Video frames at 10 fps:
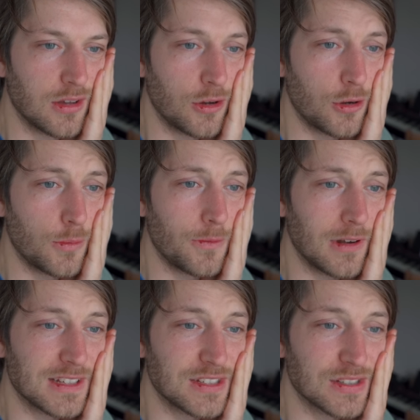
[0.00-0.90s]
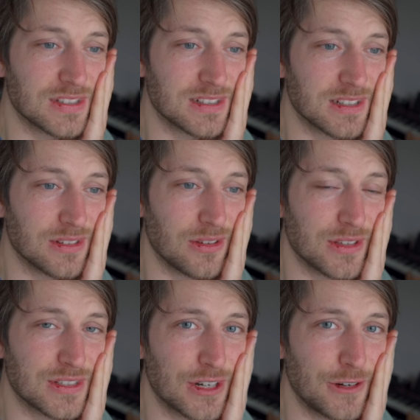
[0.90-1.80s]
Hopefully it's just on the
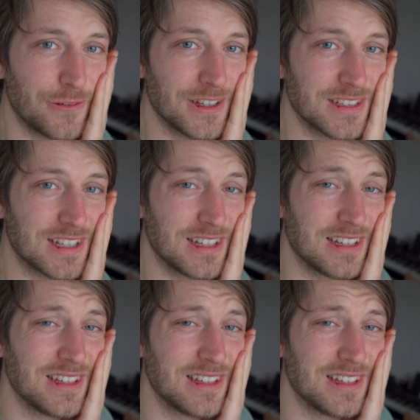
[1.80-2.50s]
surface.